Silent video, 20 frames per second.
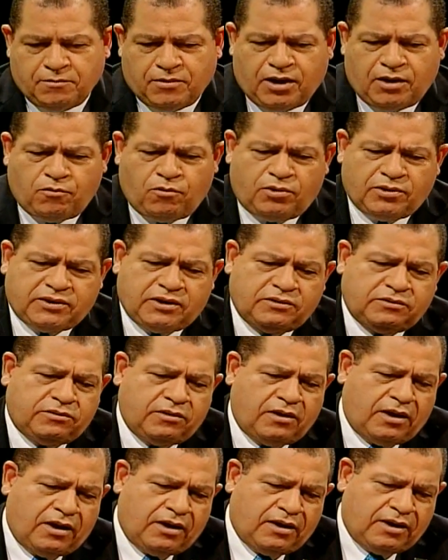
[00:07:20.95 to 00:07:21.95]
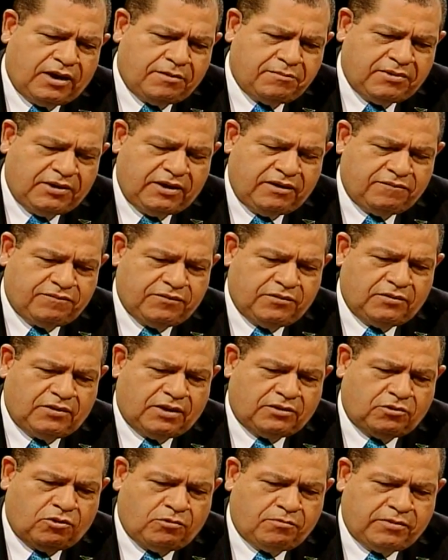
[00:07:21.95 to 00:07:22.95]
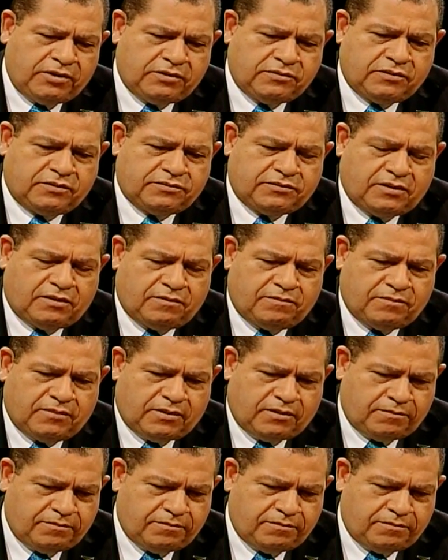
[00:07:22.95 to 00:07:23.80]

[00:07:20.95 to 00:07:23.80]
But I wanted, Emily, if you'll allow me just a